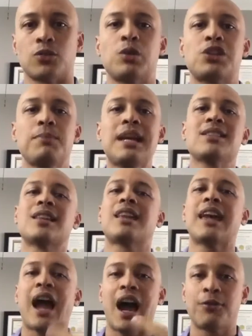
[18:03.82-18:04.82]
which means that
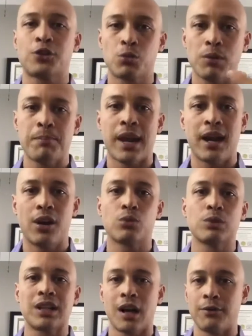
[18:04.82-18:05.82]
they have to repair and
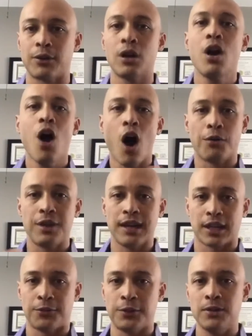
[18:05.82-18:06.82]
recover over the
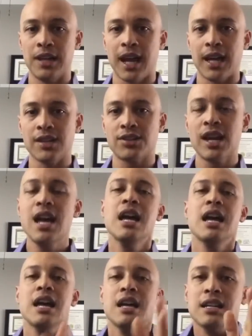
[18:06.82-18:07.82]
next few days.
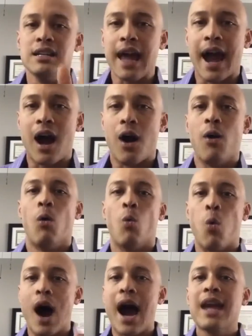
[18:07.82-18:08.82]
Now,
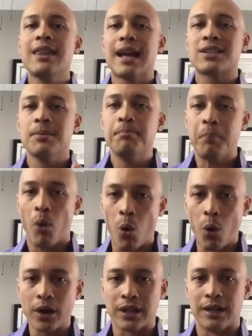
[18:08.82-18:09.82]
why that's
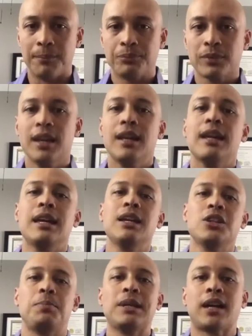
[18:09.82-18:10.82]
important
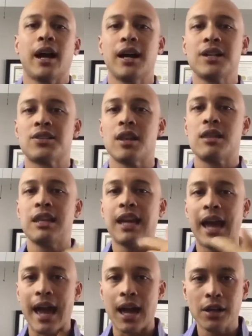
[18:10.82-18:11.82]
is because
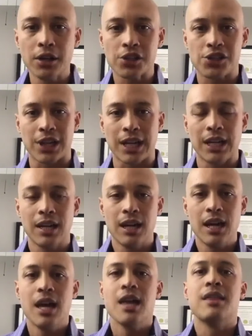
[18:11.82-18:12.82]
the energy
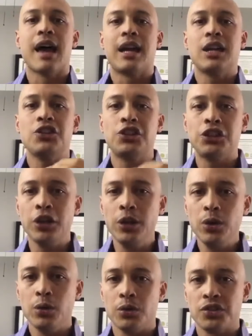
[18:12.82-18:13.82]
that is
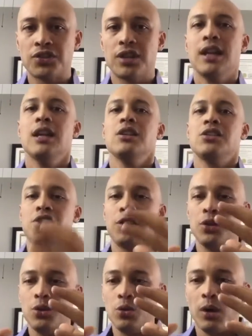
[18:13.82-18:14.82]
used
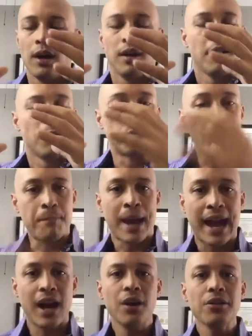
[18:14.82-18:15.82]
to
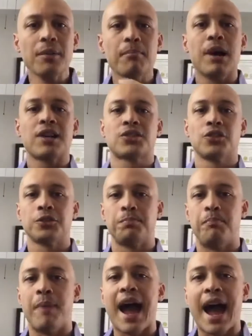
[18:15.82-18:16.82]
repair the muscles
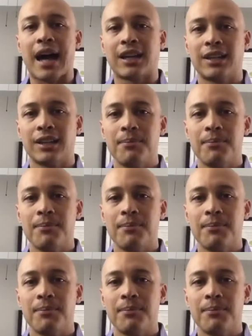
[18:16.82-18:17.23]
back